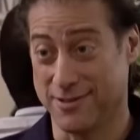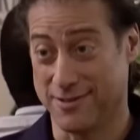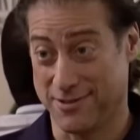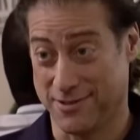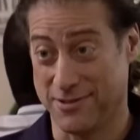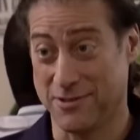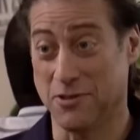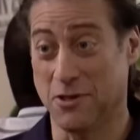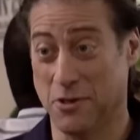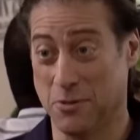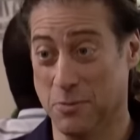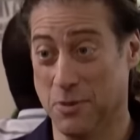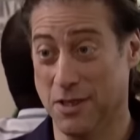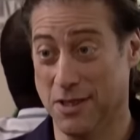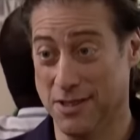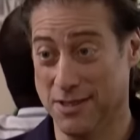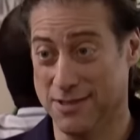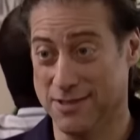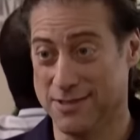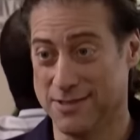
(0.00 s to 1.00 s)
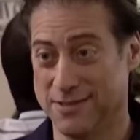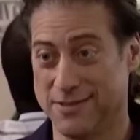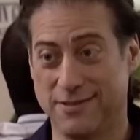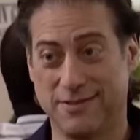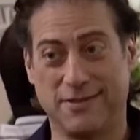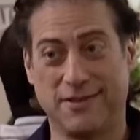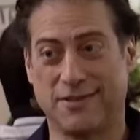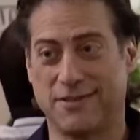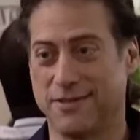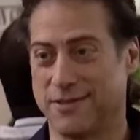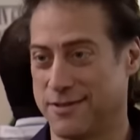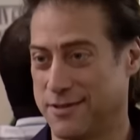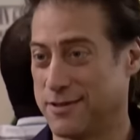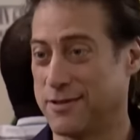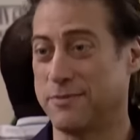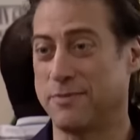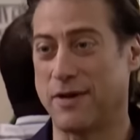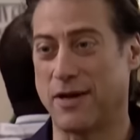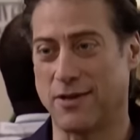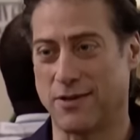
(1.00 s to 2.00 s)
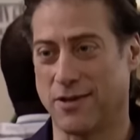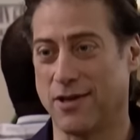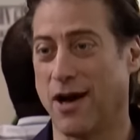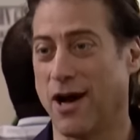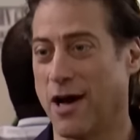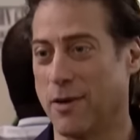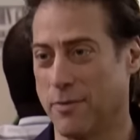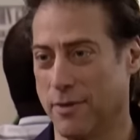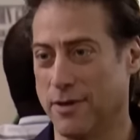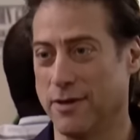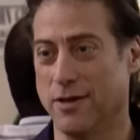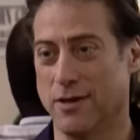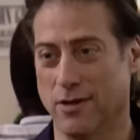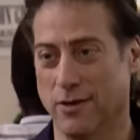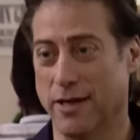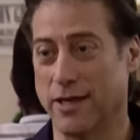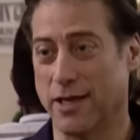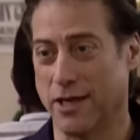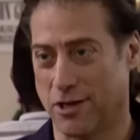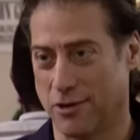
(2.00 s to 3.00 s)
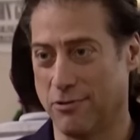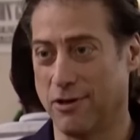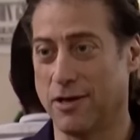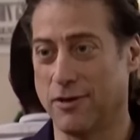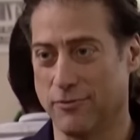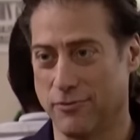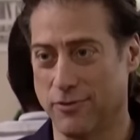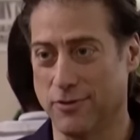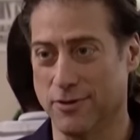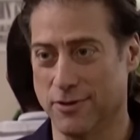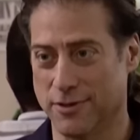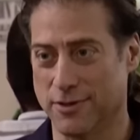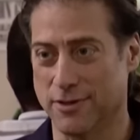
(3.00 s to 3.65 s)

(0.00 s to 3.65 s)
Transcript: on me. It's about time. I get credit for this thing.